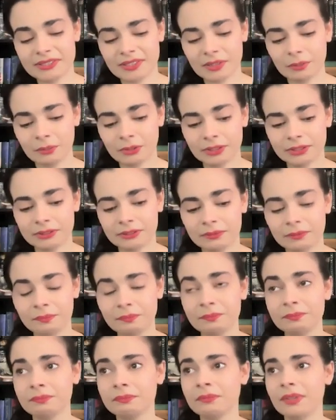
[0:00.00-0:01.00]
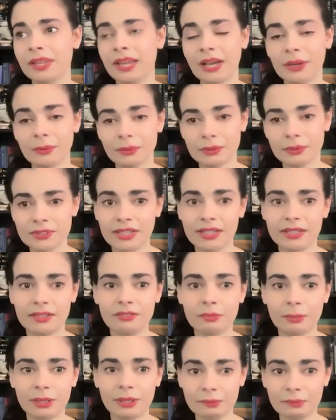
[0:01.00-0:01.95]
that someone outside of